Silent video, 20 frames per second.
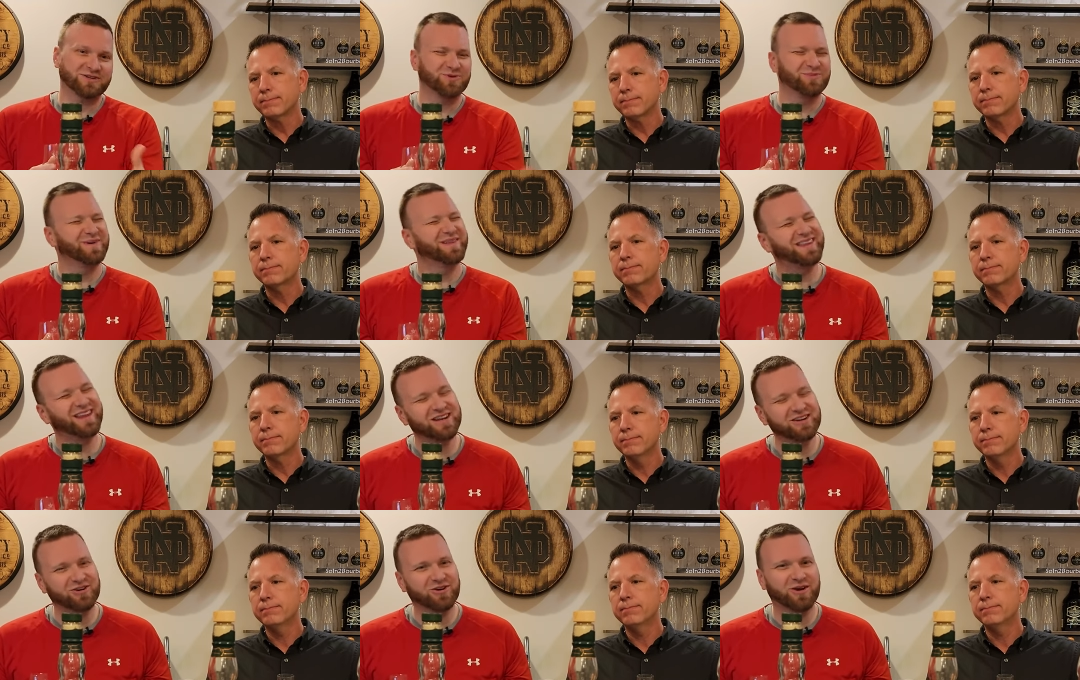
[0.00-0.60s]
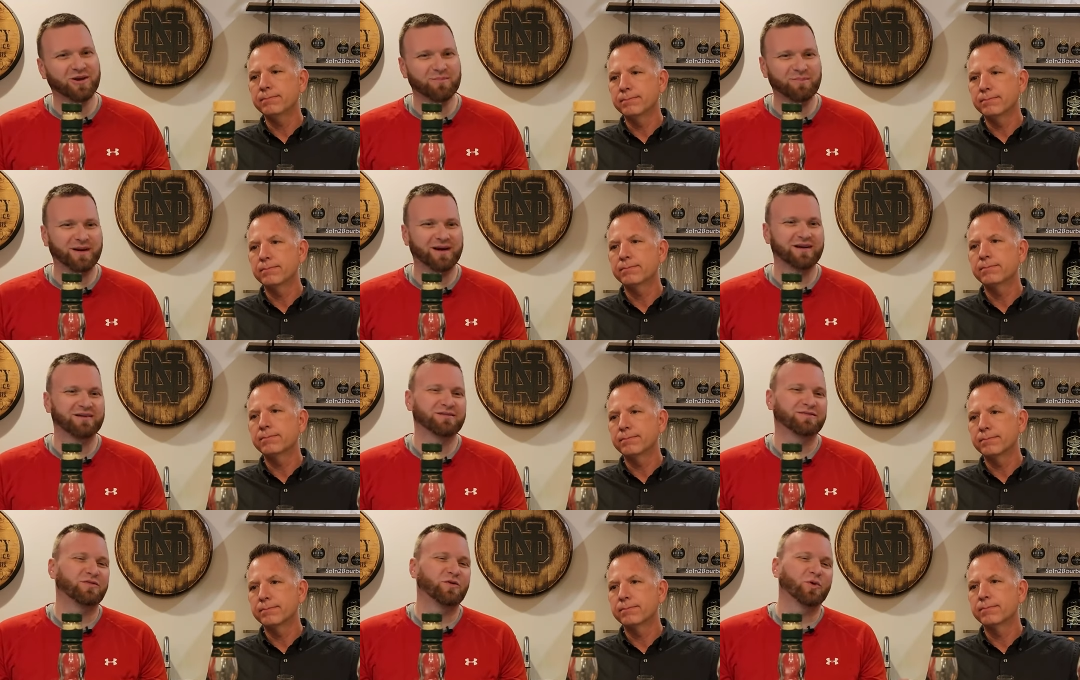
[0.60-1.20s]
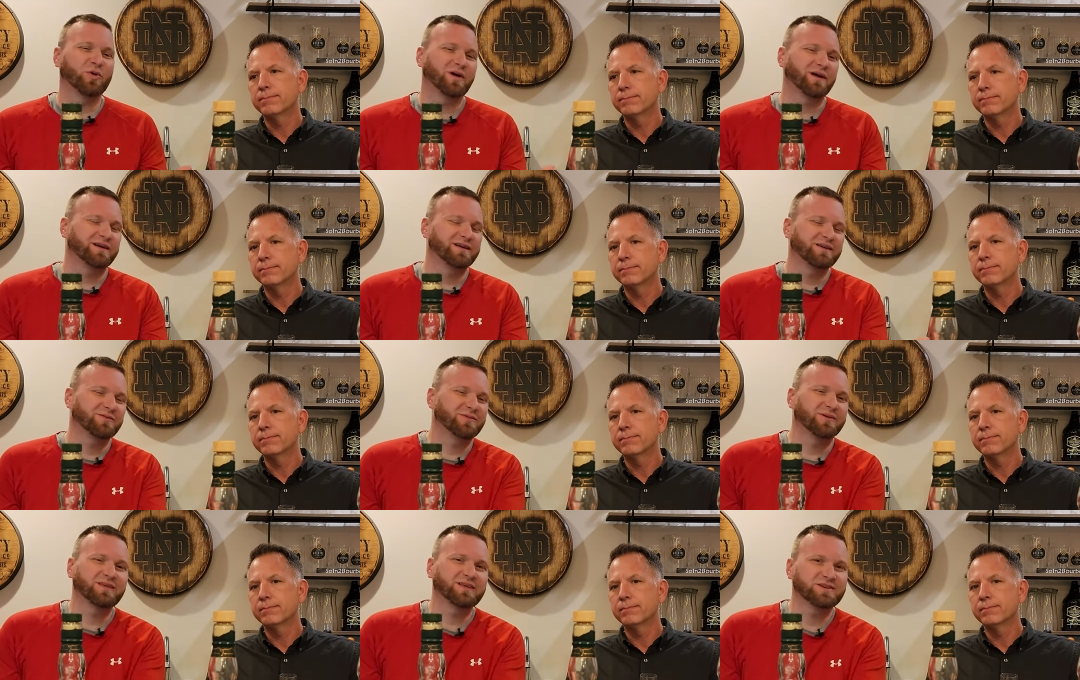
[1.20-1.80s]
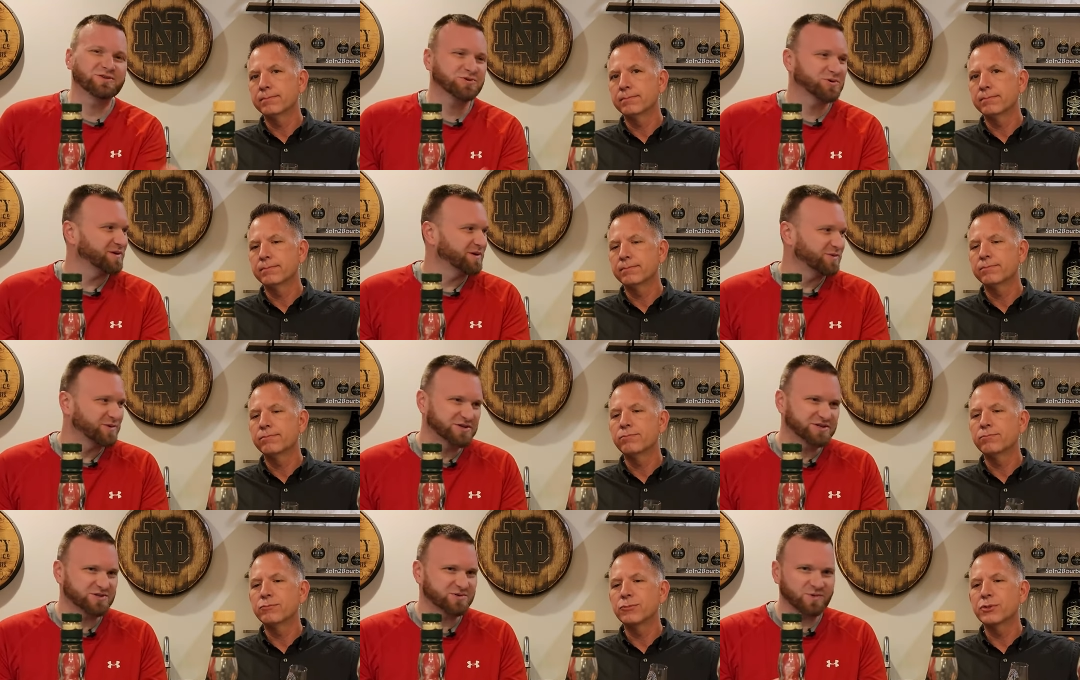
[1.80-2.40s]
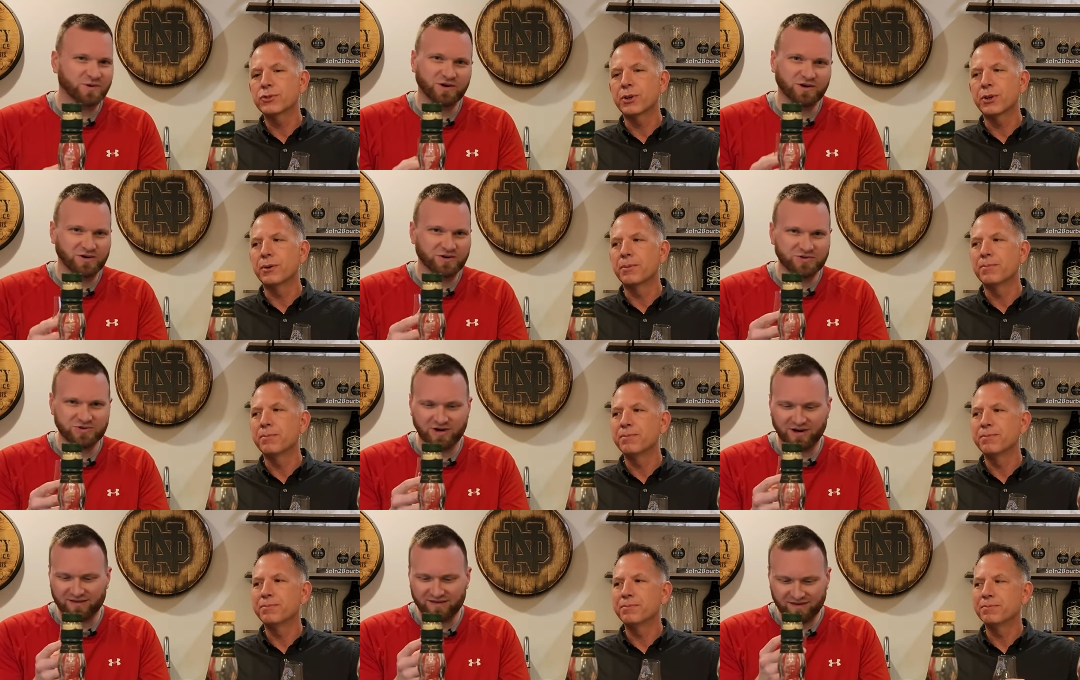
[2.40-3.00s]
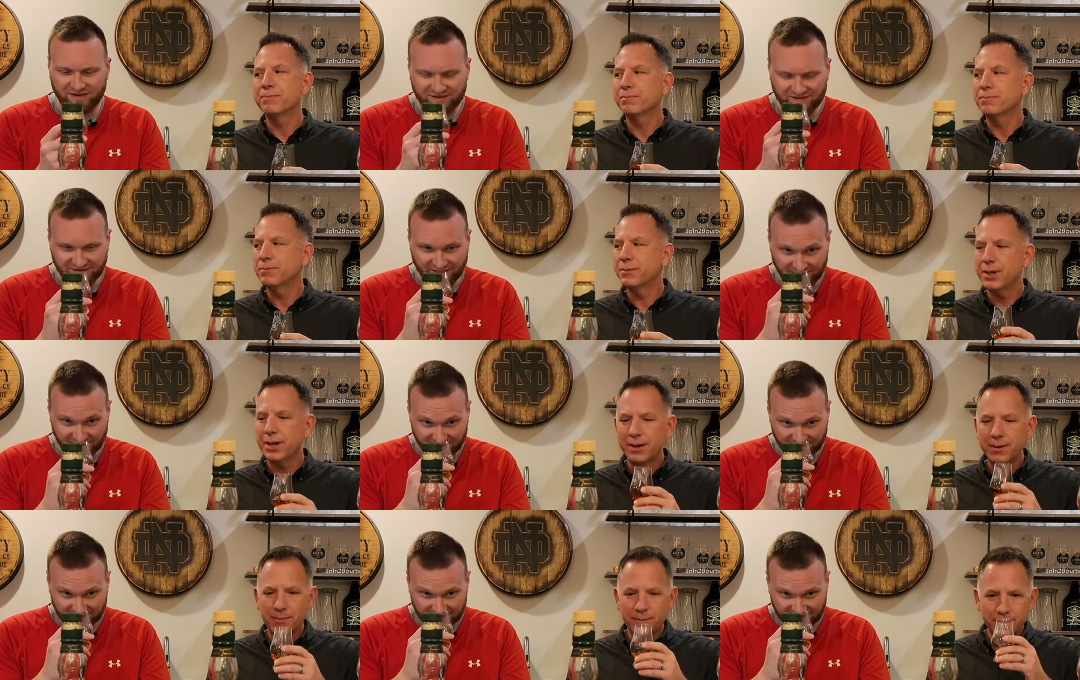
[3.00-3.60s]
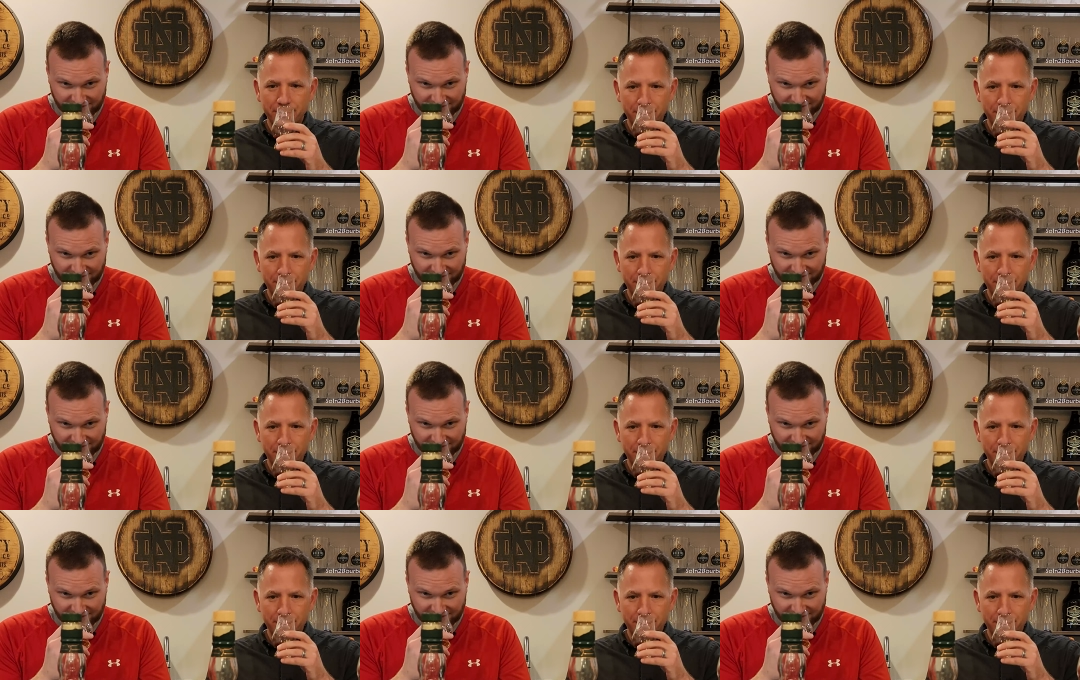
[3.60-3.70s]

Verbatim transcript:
Speaker 1: to. But then you're comparing four, and really and truly, we just wanted sure. to drink this. So, yeah.